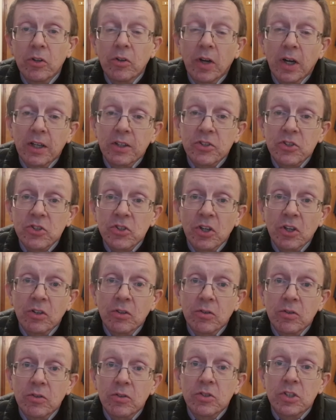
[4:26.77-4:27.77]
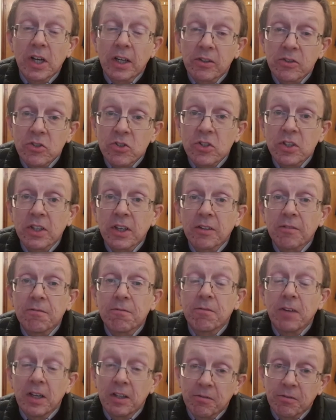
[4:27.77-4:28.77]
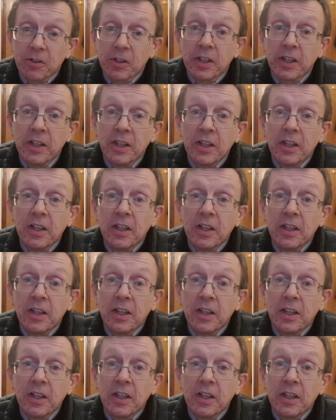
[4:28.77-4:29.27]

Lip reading: has so generously and faithfully